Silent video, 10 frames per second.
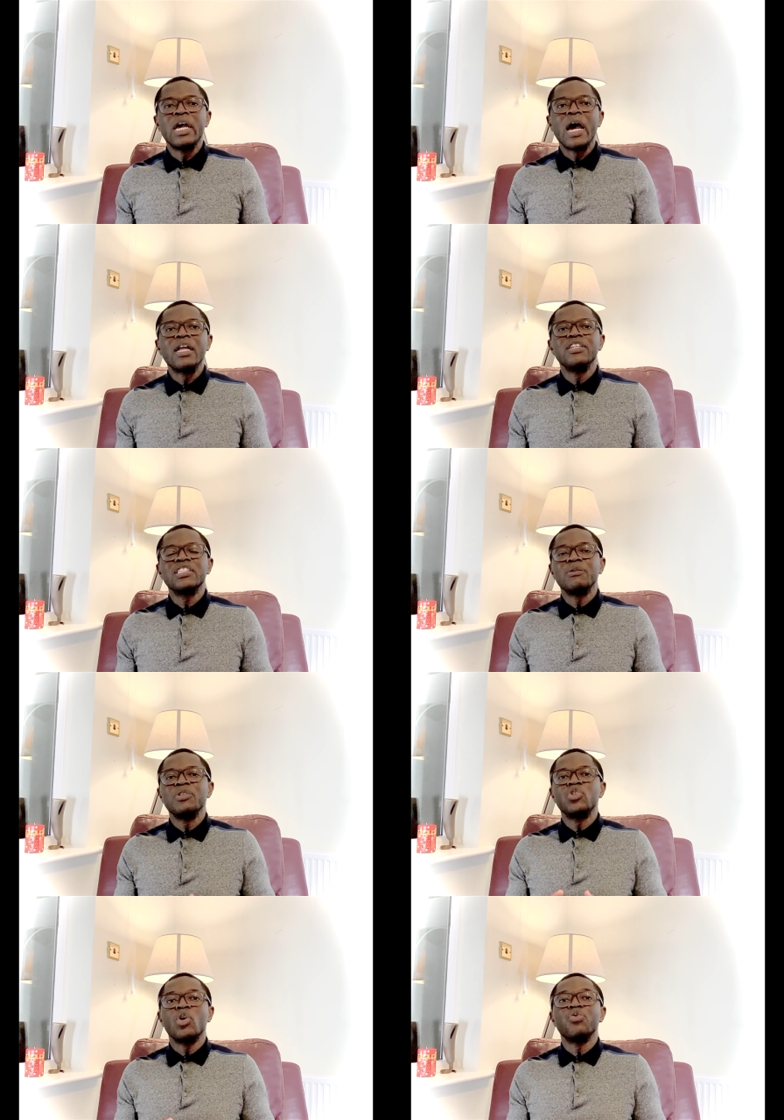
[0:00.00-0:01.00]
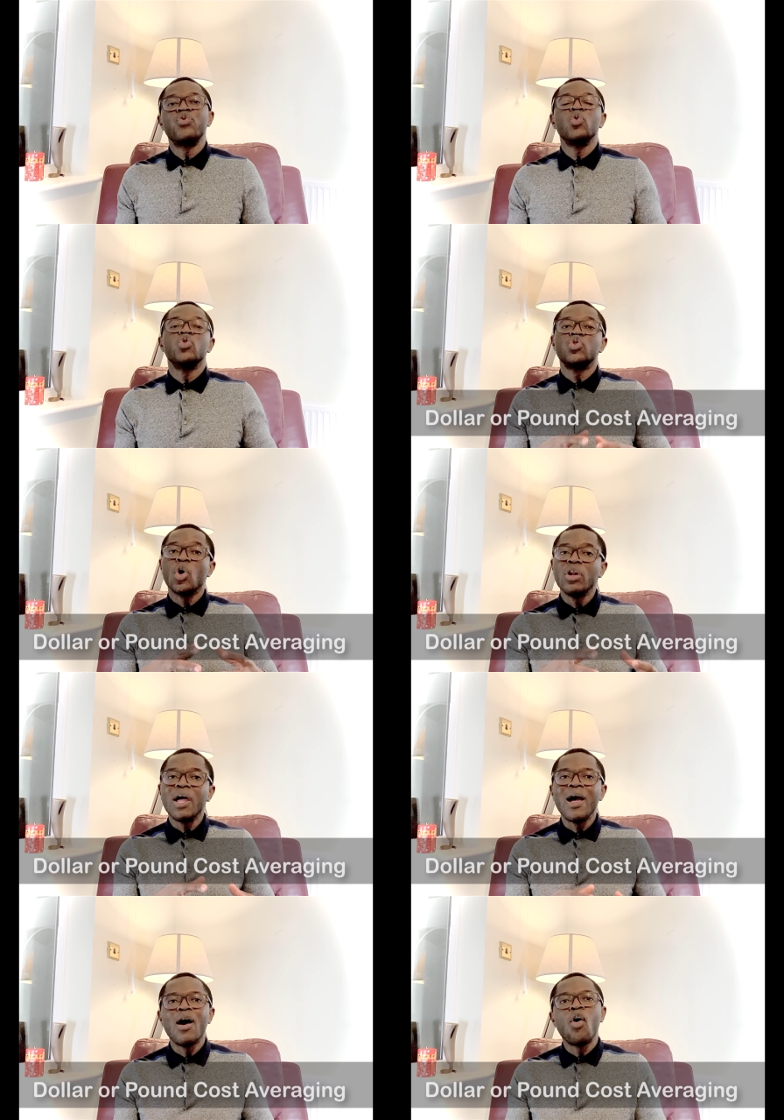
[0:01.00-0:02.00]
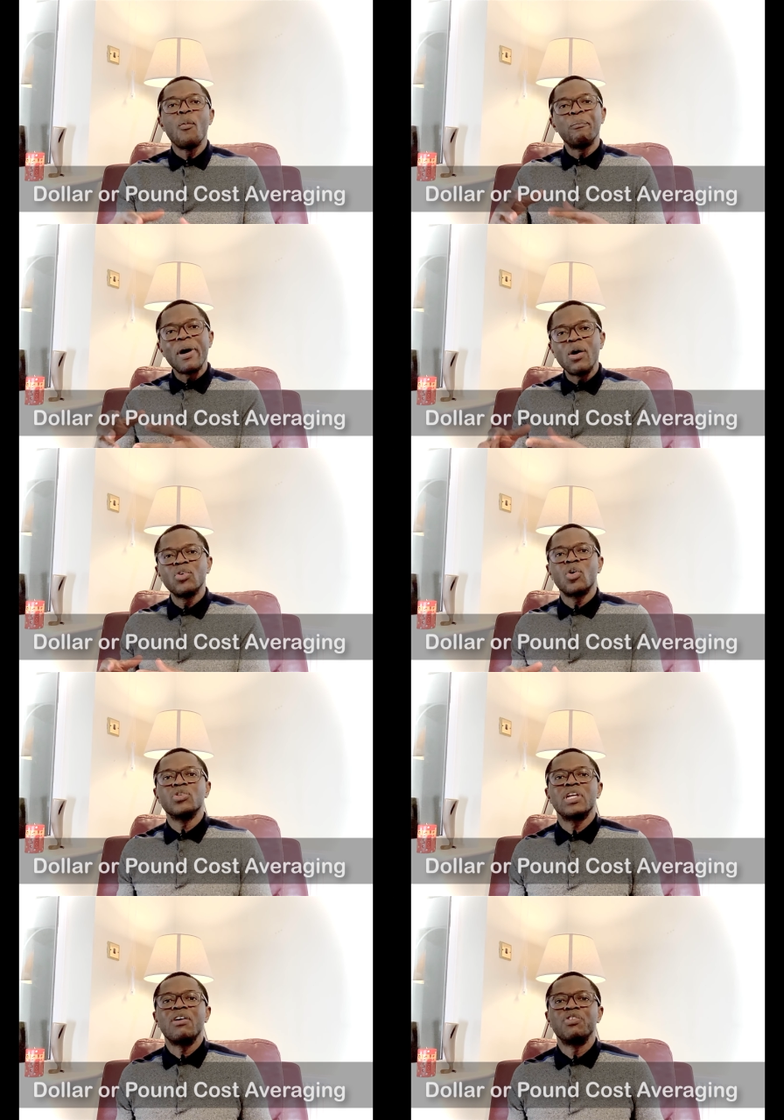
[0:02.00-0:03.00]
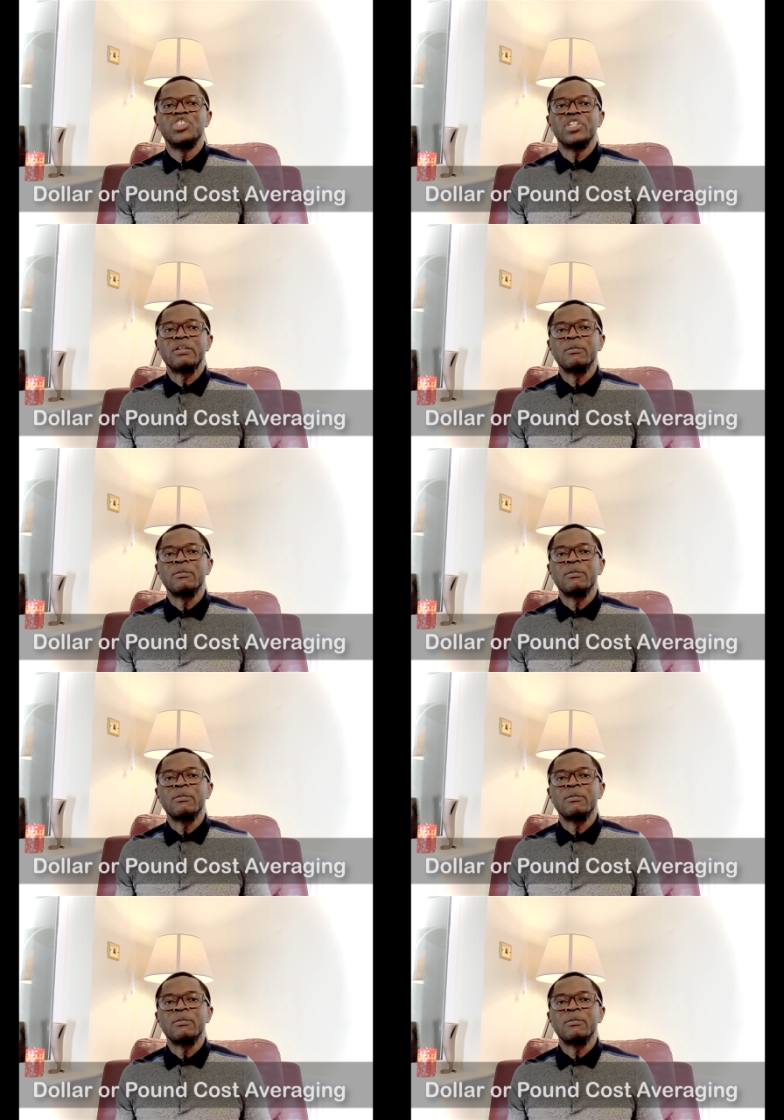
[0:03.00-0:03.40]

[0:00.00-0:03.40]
And this can be done through dollar or pound cost averaging.